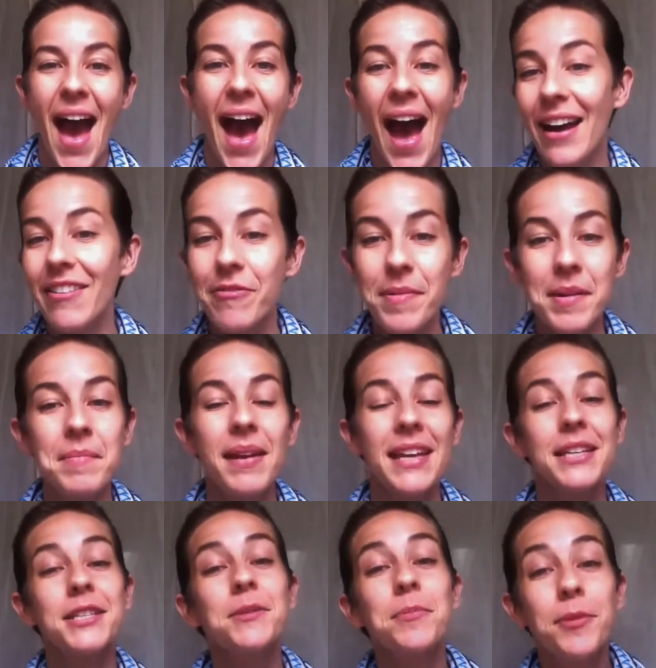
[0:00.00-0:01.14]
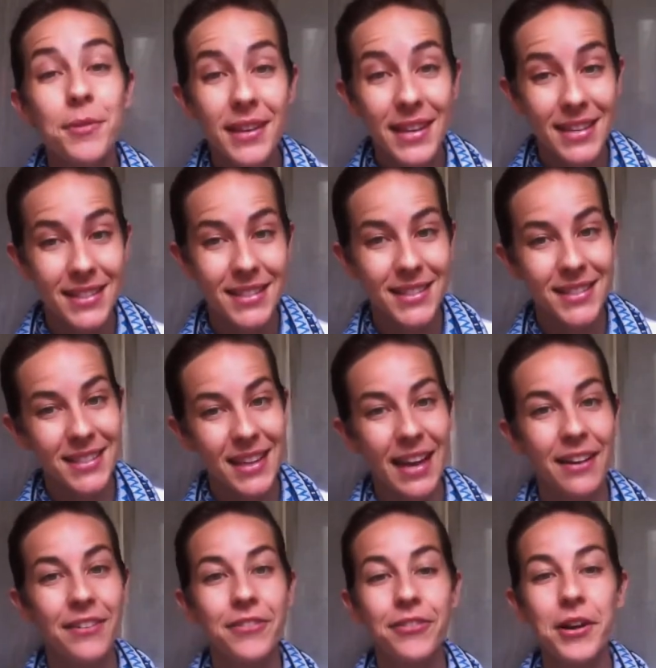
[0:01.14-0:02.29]
I've been making smoothies
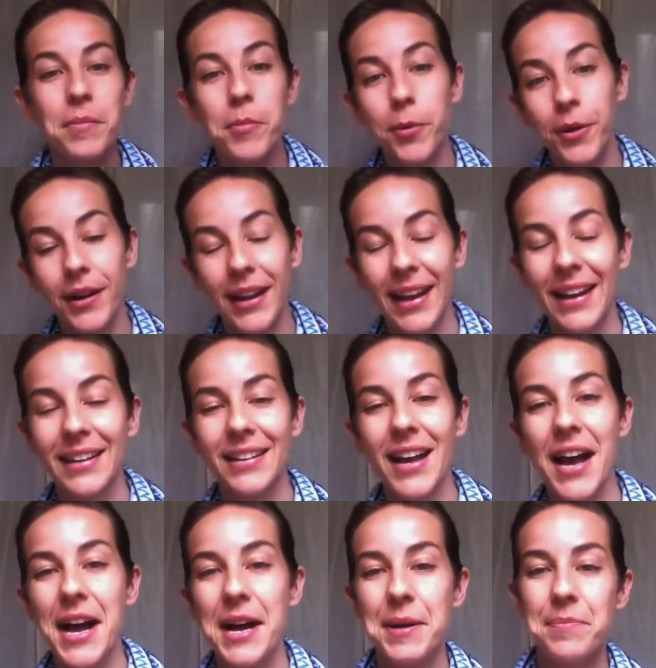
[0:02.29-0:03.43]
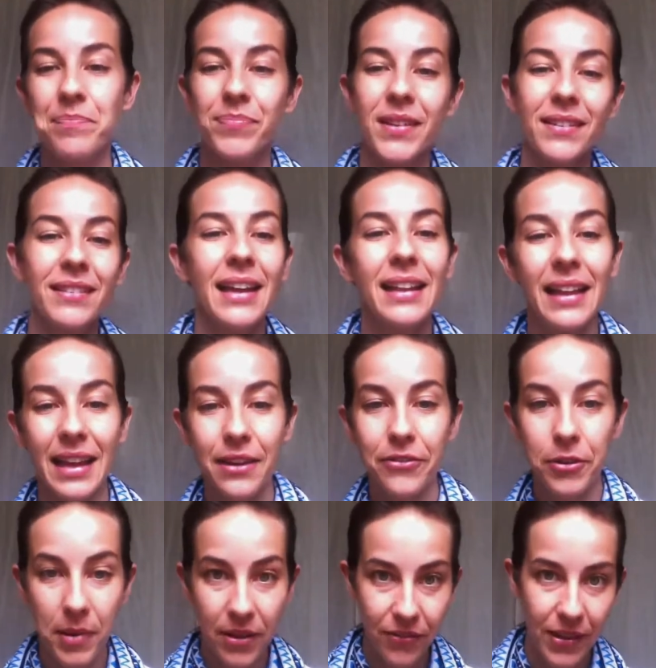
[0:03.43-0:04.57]
every morning um, lately for
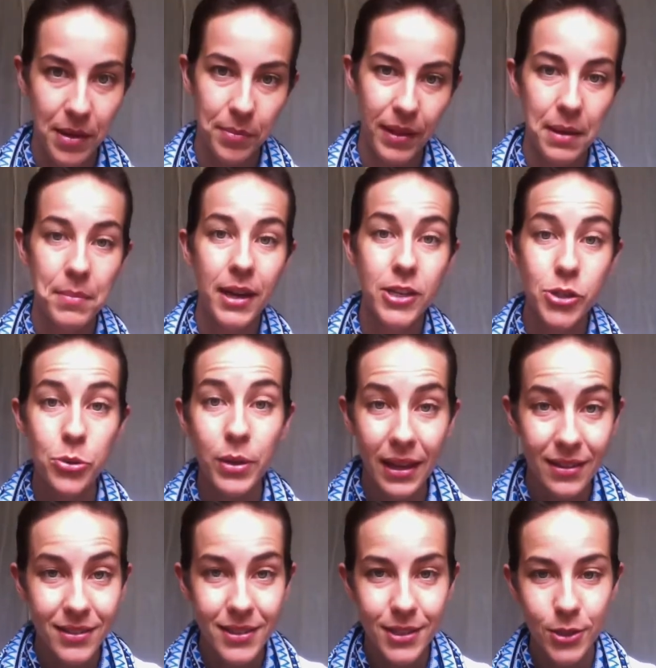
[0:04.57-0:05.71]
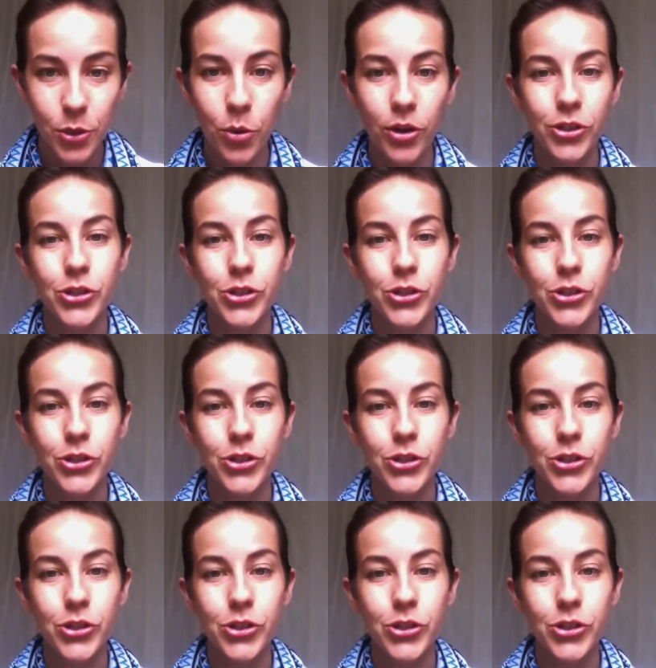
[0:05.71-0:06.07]
my family and my two kids, who are